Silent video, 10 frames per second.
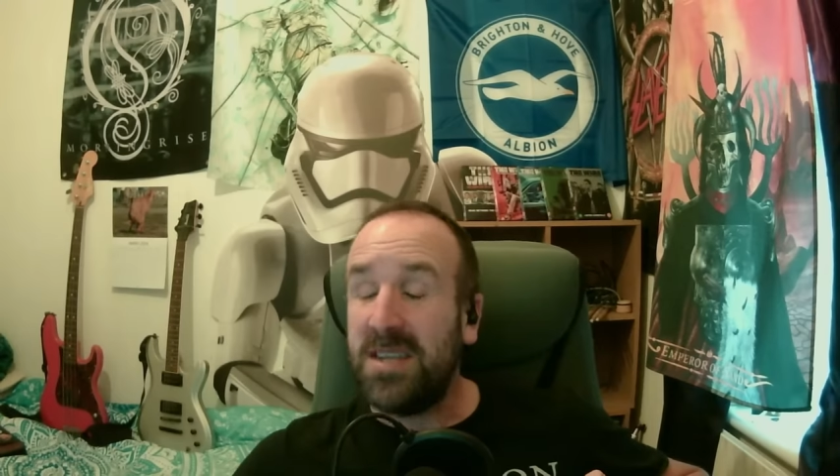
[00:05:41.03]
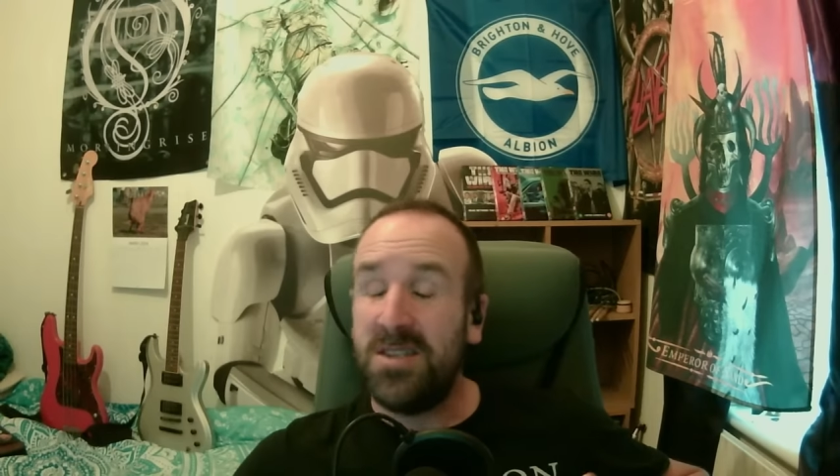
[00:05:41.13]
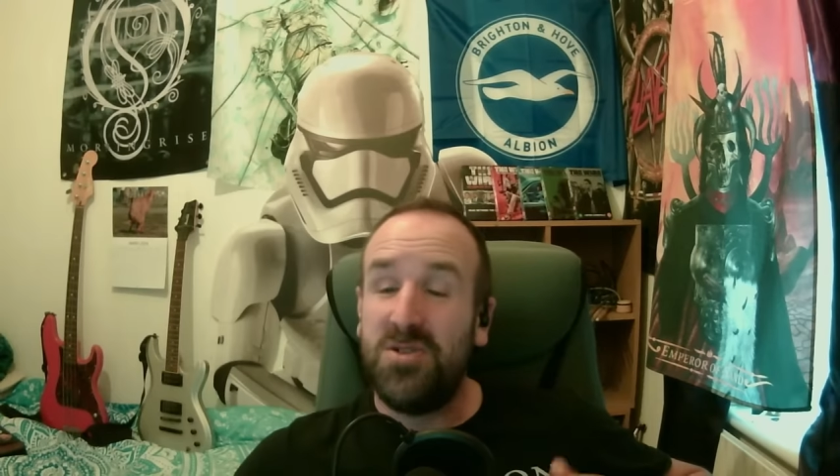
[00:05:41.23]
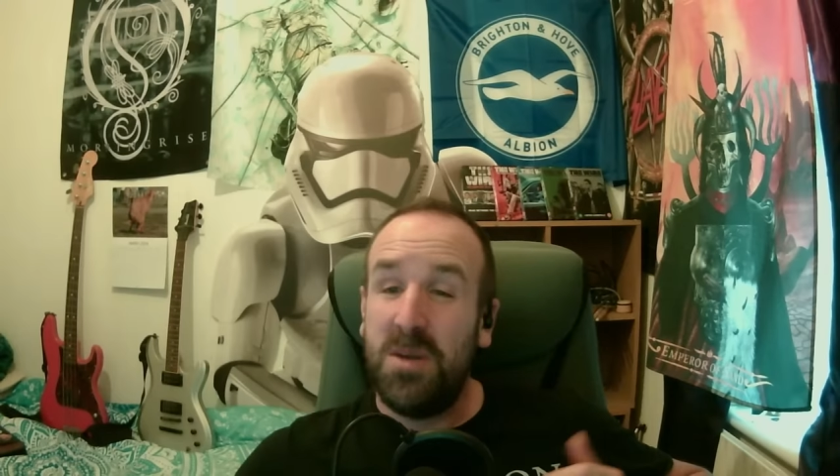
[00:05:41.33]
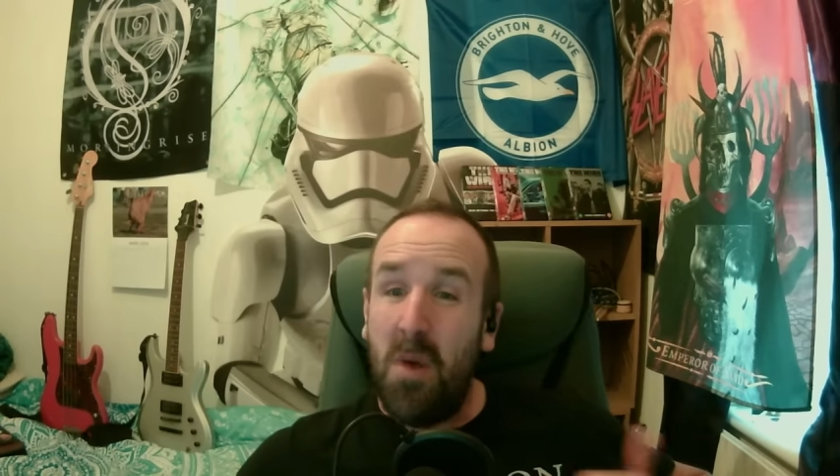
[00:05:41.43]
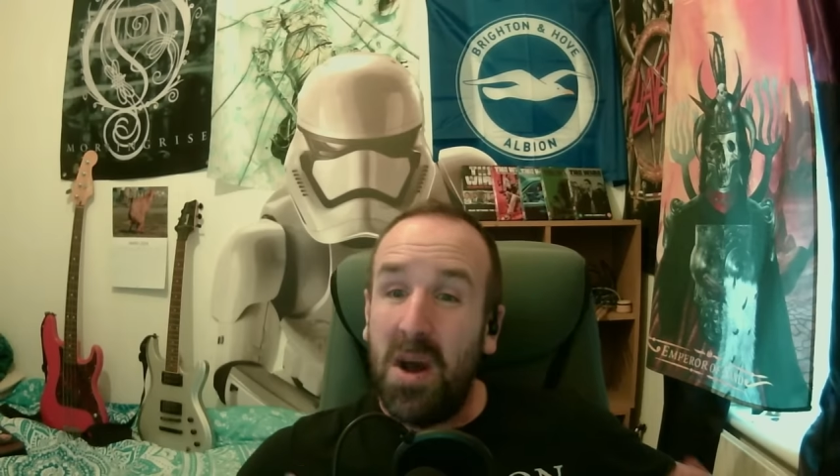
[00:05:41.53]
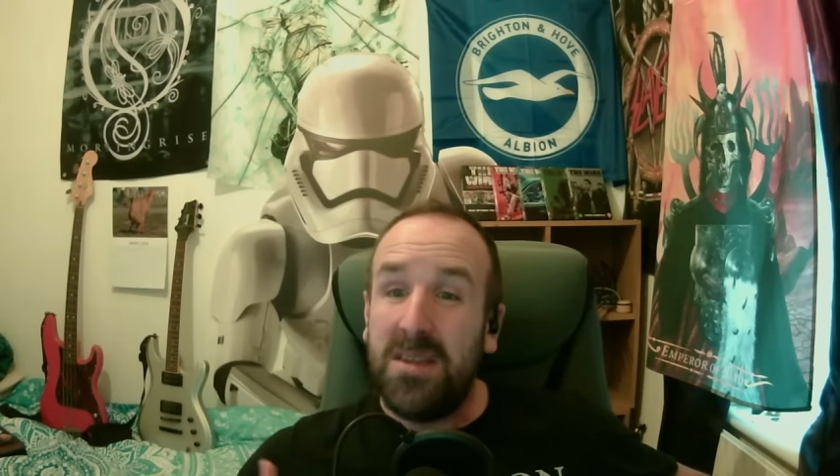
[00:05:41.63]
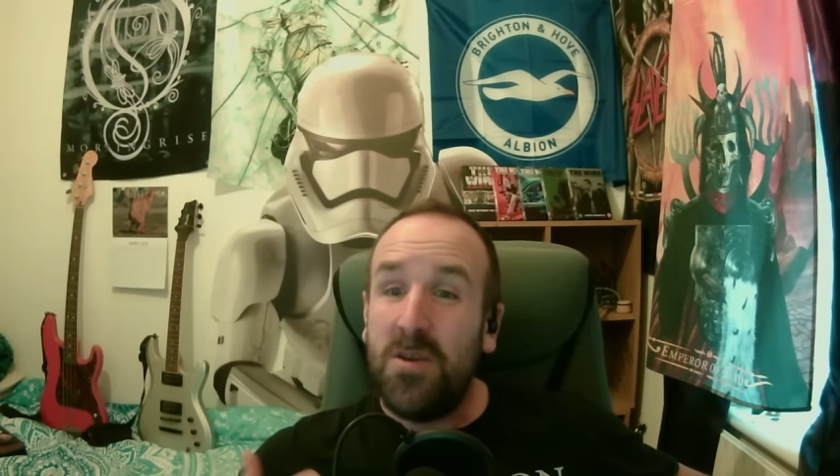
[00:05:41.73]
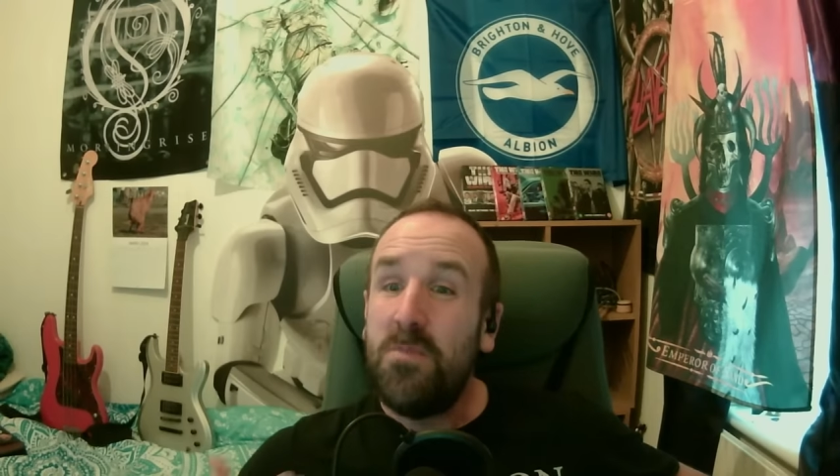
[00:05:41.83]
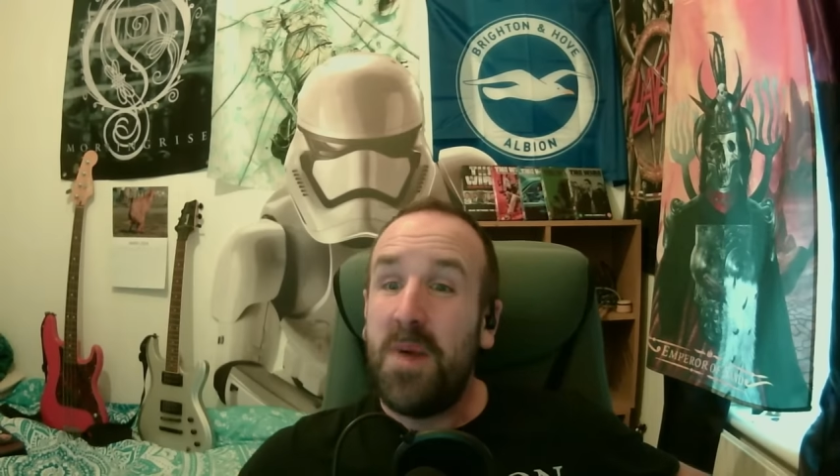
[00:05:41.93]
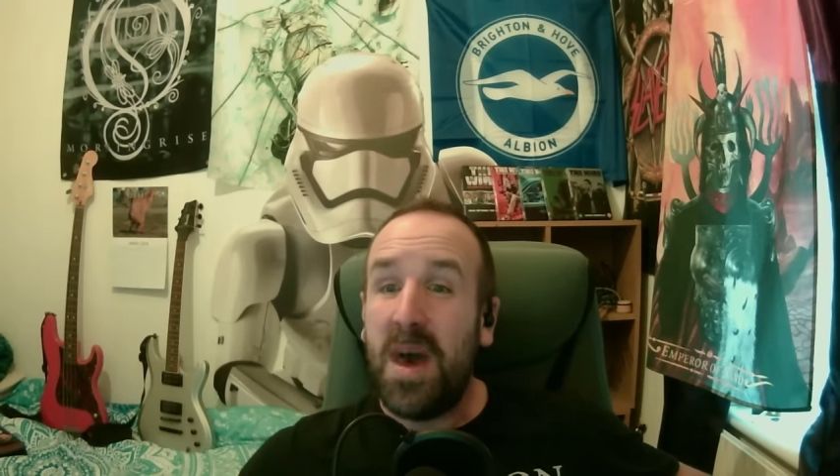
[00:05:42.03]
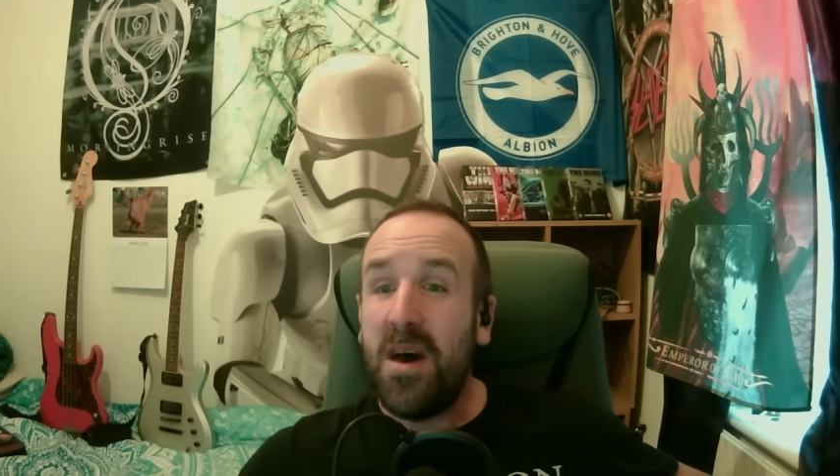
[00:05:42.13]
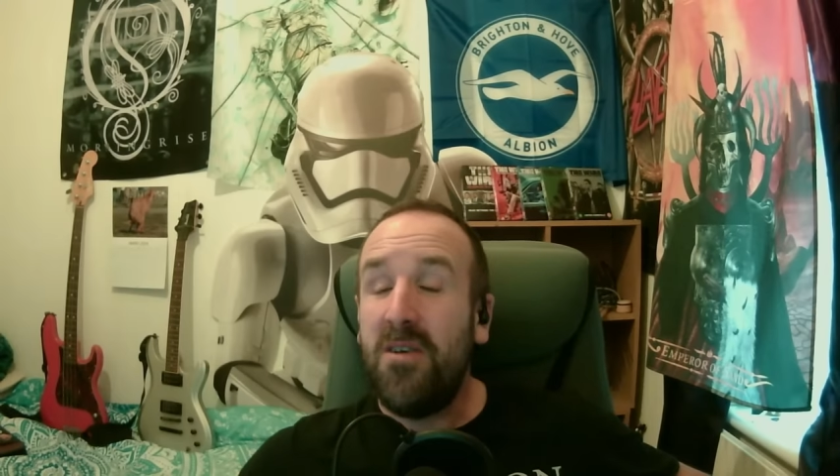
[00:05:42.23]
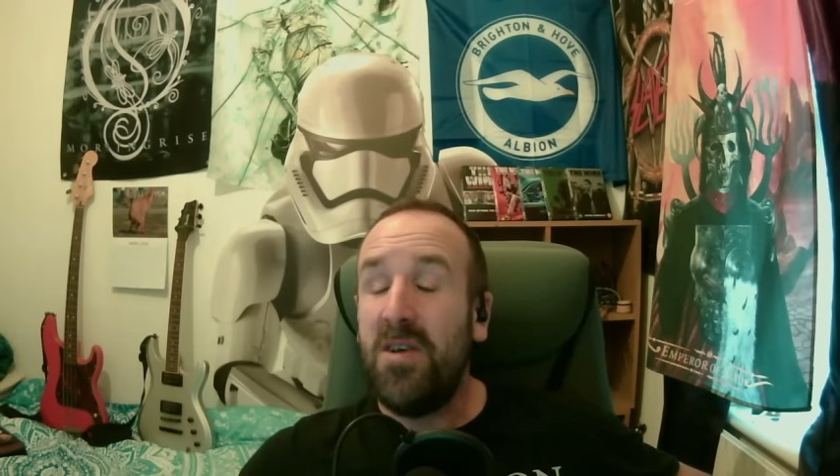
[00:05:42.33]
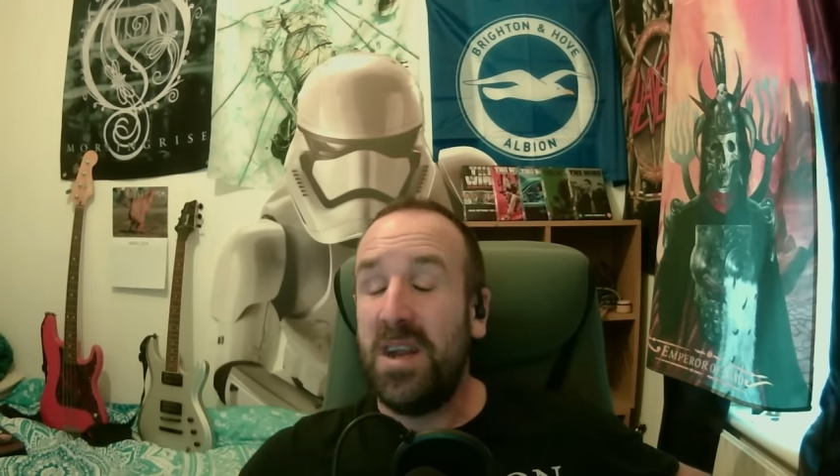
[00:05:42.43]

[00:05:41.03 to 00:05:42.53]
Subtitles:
So she might do better in